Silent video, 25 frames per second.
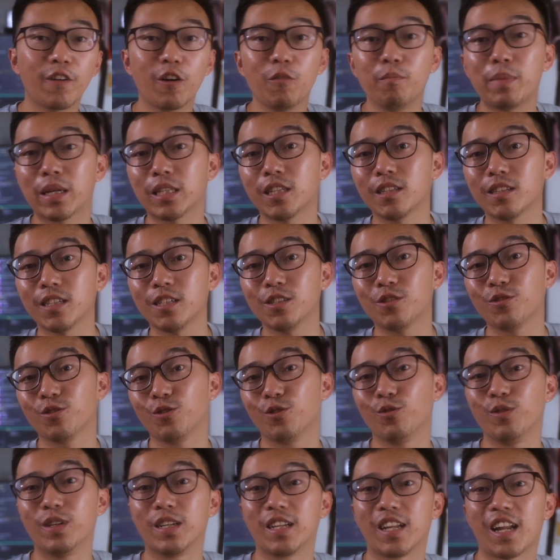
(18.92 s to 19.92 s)
found better things to
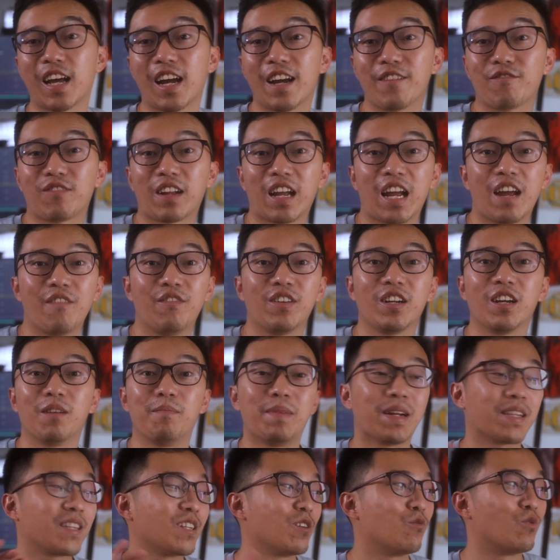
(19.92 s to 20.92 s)
do in life, like having a
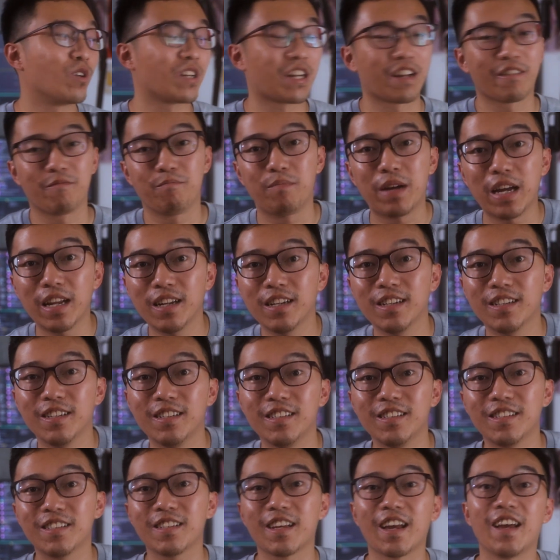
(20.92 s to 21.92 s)
better work-life
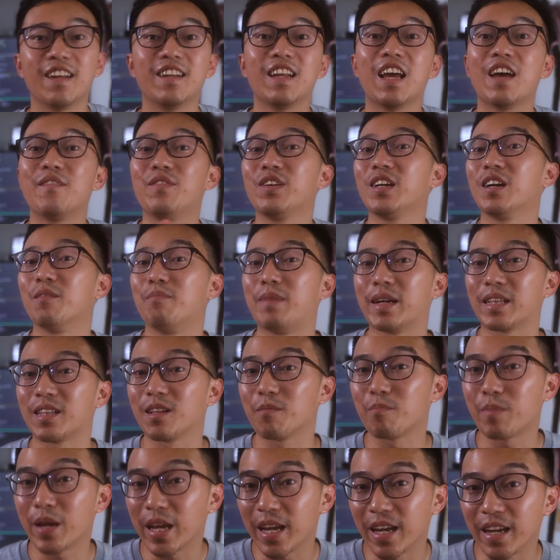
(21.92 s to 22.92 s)
balance and having a
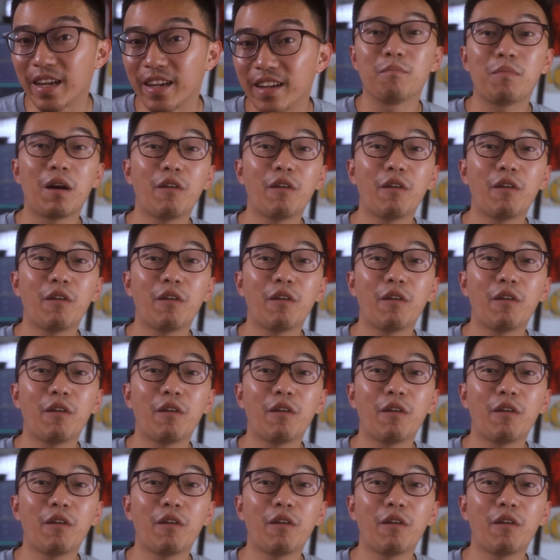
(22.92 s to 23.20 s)
better pay.